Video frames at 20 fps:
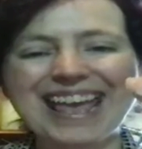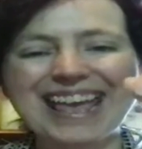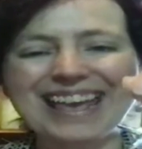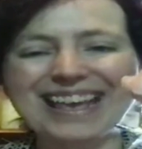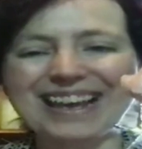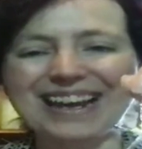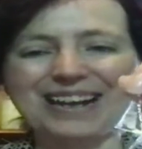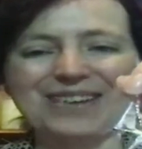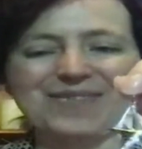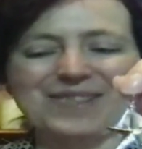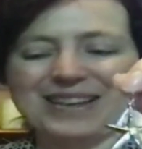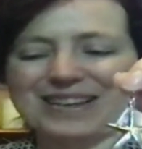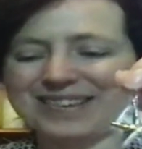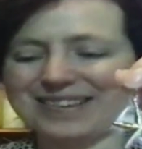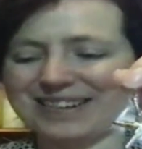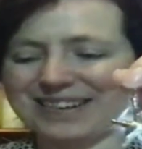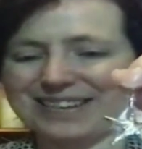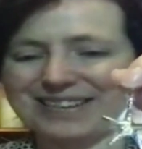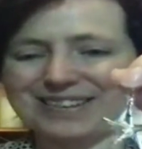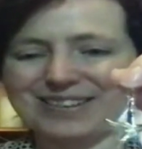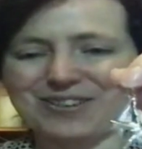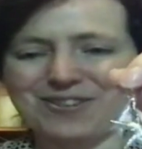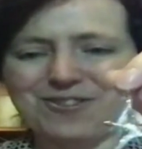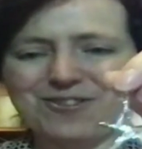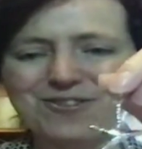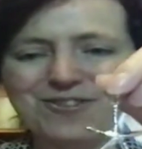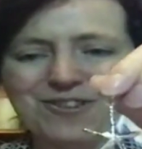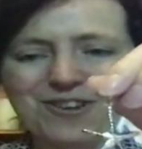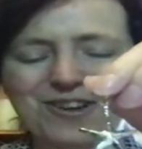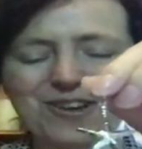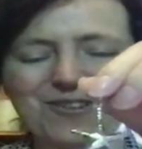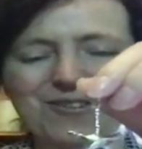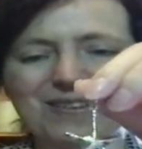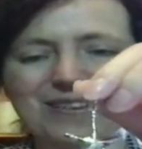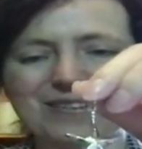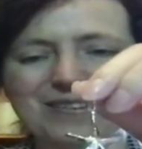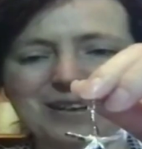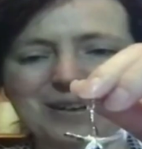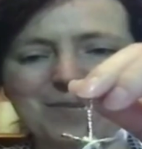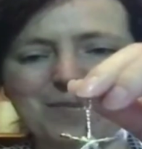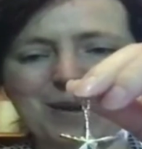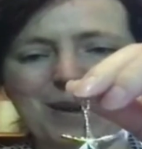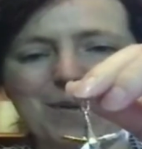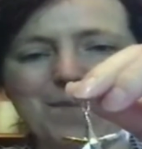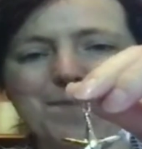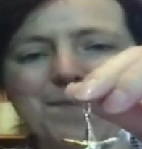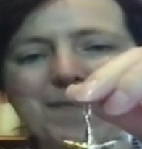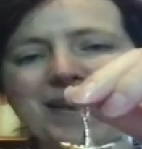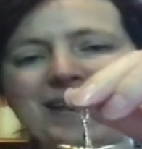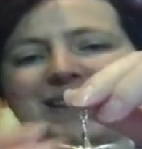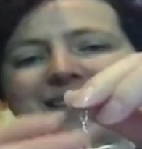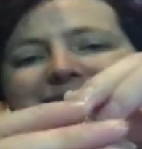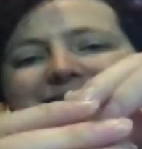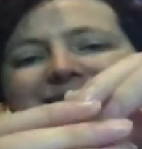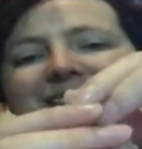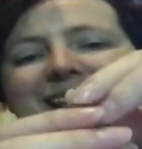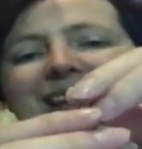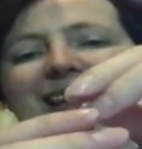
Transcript: I'm excited too. That's going to be amazing."